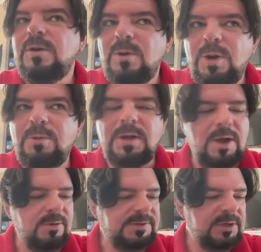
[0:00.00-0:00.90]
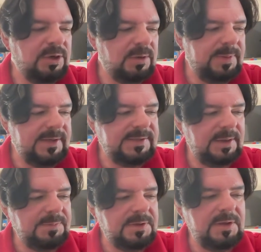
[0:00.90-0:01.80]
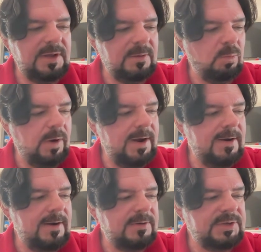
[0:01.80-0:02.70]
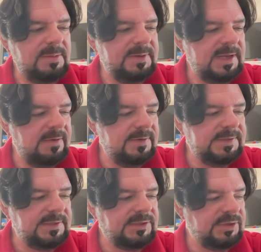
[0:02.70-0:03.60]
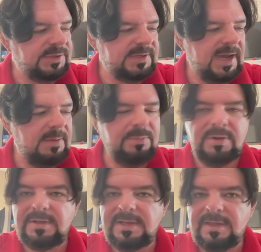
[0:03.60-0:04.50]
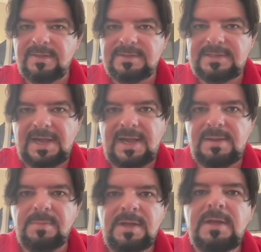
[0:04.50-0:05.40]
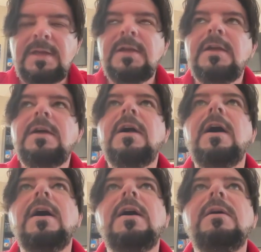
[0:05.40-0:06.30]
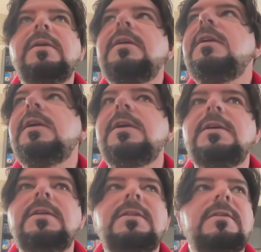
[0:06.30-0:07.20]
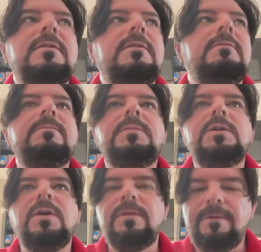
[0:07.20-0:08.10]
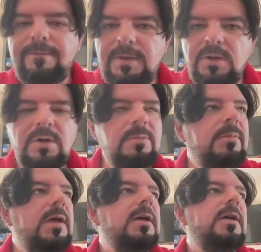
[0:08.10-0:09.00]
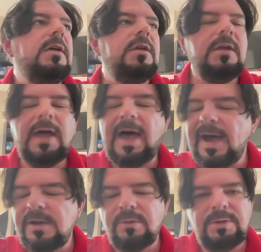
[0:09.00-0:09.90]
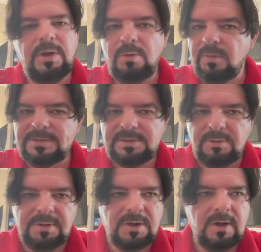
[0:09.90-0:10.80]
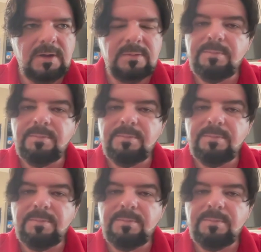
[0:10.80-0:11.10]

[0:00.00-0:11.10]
who knows? It could be something that where Jamin Davis is just not putting in the time, in, the film. I don't know what's going on,